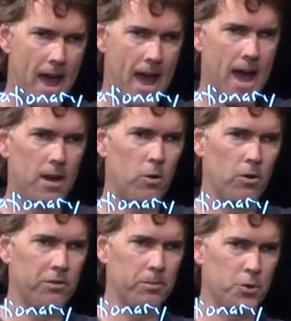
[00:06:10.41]
add
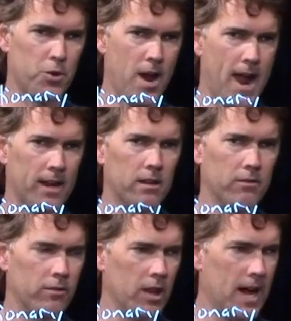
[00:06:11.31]
or subtract
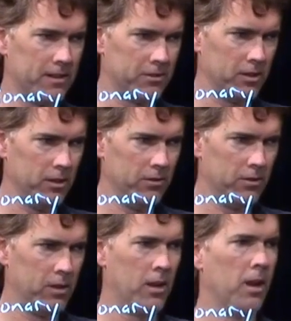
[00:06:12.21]
velocities,